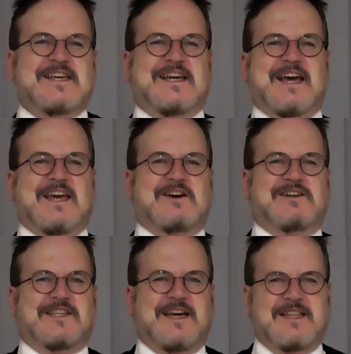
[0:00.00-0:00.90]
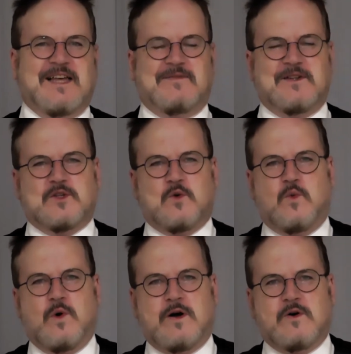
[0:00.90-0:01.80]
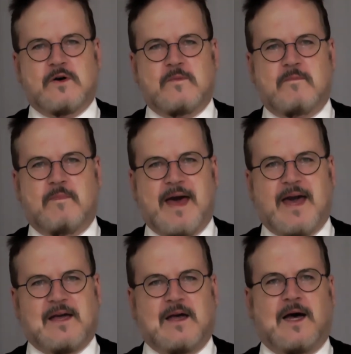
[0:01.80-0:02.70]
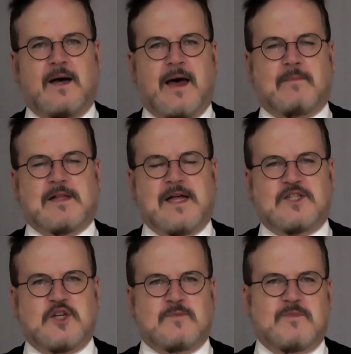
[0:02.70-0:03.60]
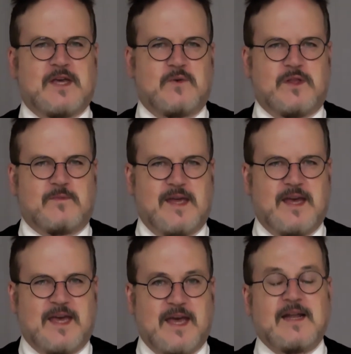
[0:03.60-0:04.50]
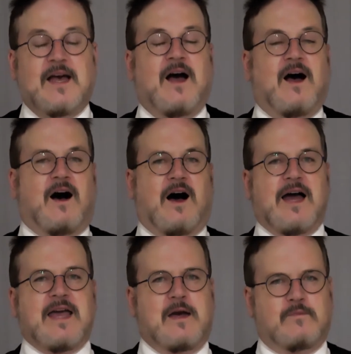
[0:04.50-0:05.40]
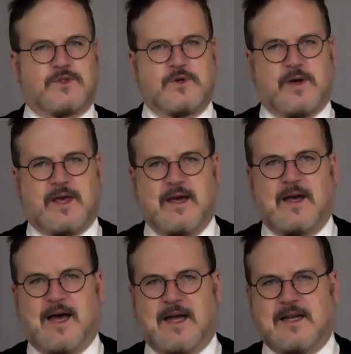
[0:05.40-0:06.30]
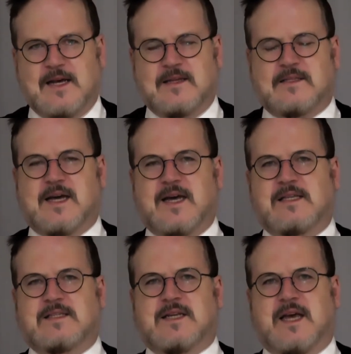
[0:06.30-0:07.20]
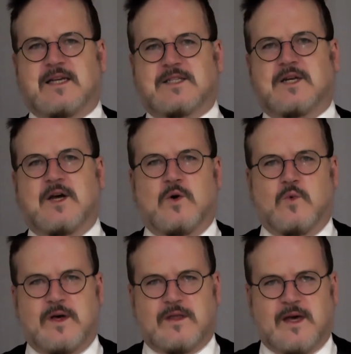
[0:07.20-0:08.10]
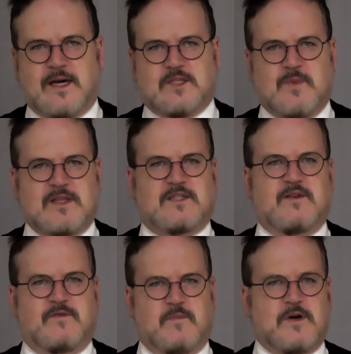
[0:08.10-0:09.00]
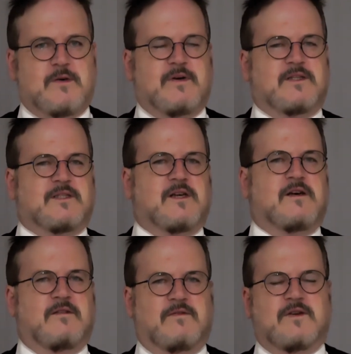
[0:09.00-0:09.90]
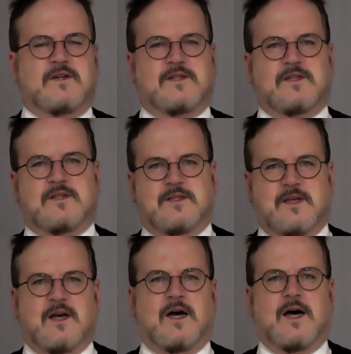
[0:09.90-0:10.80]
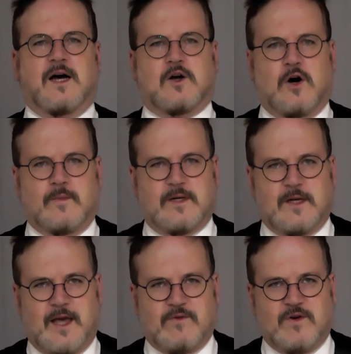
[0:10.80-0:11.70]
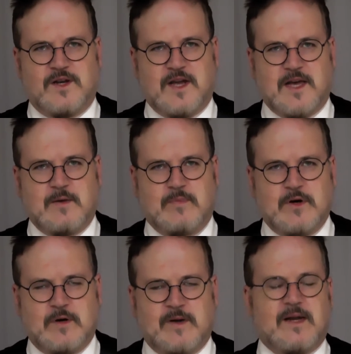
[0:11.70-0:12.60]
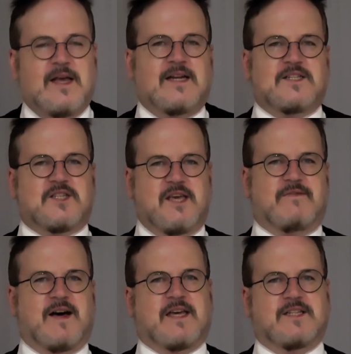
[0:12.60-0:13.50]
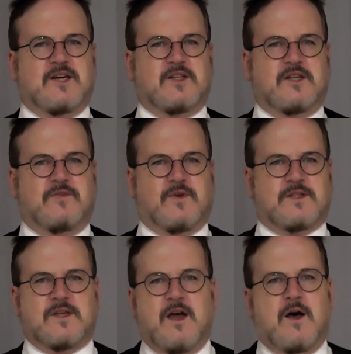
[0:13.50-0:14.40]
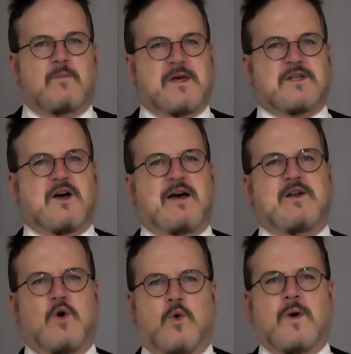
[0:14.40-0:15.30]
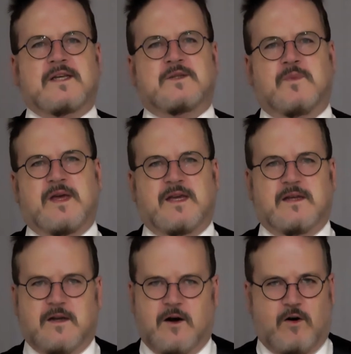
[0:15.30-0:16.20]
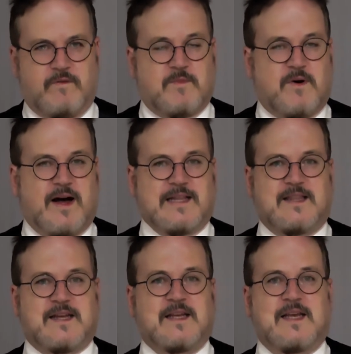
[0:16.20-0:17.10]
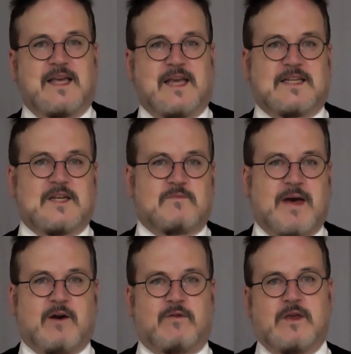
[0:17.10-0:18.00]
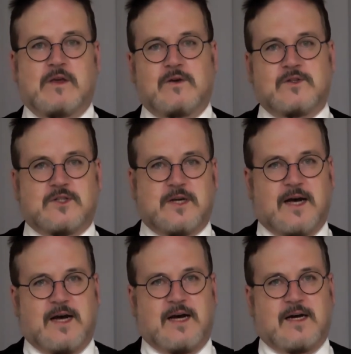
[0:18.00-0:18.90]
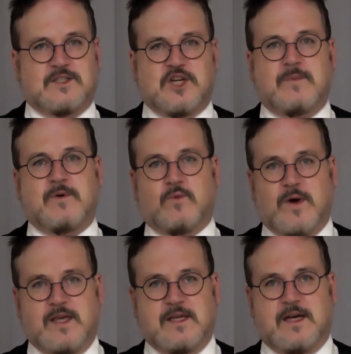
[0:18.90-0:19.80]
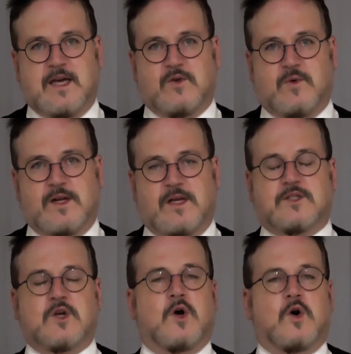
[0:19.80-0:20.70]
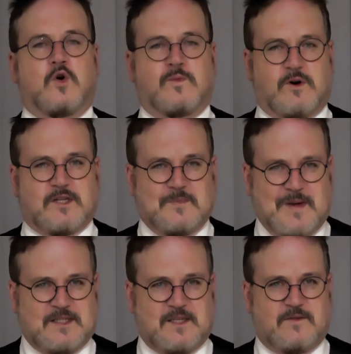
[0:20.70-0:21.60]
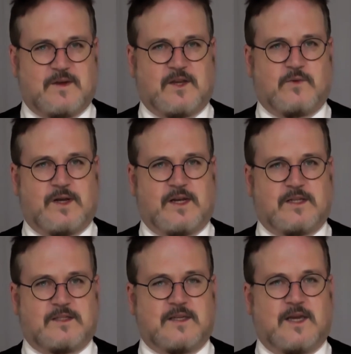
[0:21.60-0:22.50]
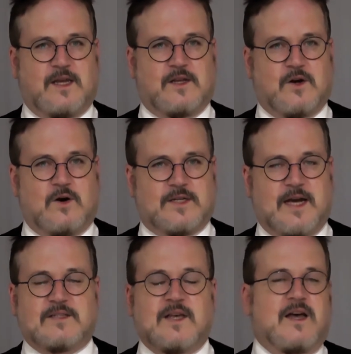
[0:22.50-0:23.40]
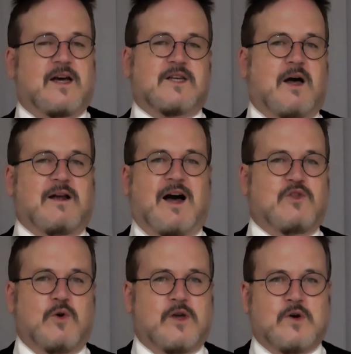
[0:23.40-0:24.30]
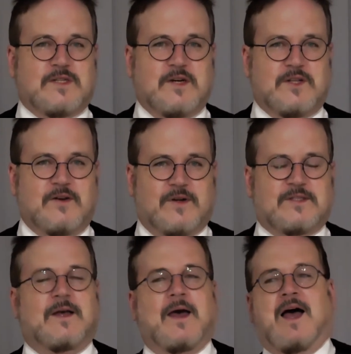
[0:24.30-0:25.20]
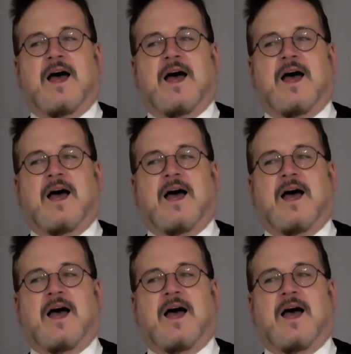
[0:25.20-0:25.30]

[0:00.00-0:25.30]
G'day, cocktail lovers. Welcome back. Glad you could be with me again. I am doing another taste test with expensive bourbons versus common everyday bourbon to see if I can tell the difference. Because I'd always been of the mind that it didn't matter if you used cheaper regular ingredients or more expensive ingredients in cocktails, because I thought you couldn't tell the difference.